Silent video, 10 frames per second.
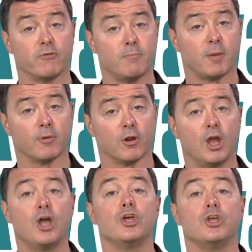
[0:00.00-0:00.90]
remember,
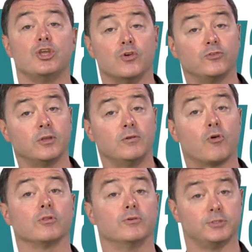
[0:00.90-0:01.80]
use it
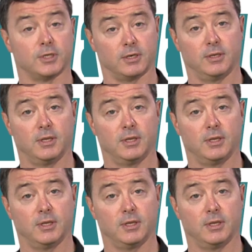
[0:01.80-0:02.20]
or lose it.